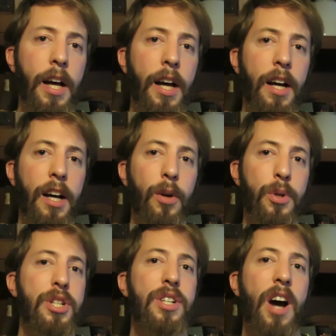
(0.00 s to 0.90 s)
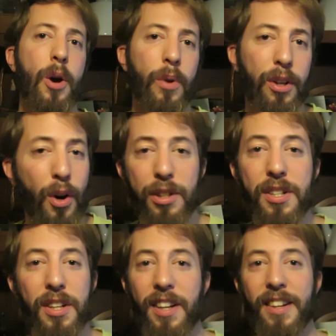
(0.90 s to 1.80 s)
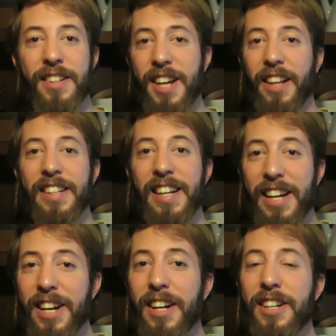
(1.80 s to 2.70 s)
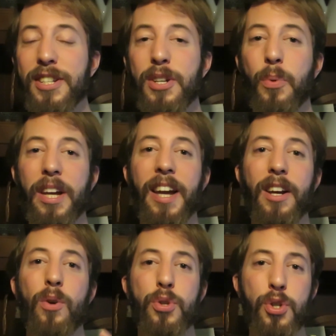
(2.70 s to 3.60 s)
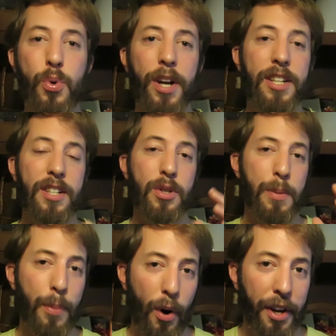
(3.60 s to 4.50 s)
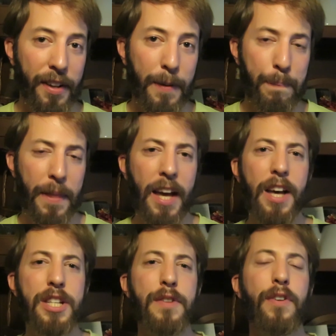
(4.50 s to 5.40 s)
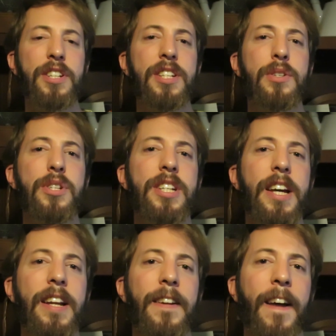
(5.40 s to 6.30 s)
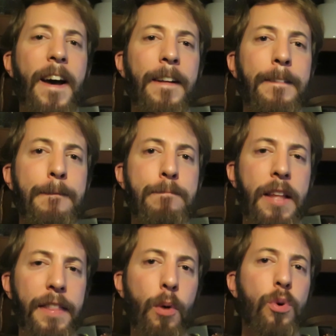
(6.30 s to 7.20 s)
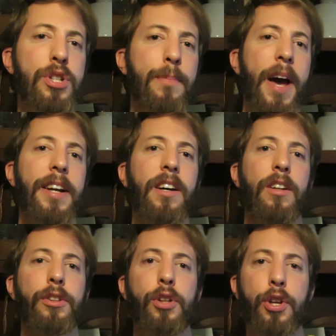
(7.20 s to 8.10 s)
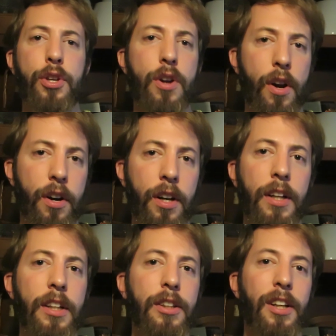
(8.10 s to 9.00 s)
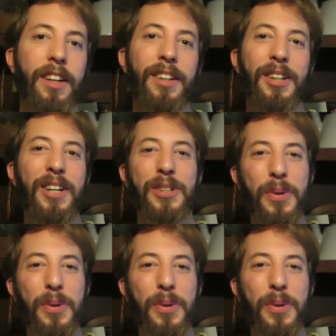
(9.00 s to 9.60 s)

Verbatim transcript: uh, which I will not uh, tell it here, so we can go straight to the point. Suffice it to say that there was a man called Hjör uh,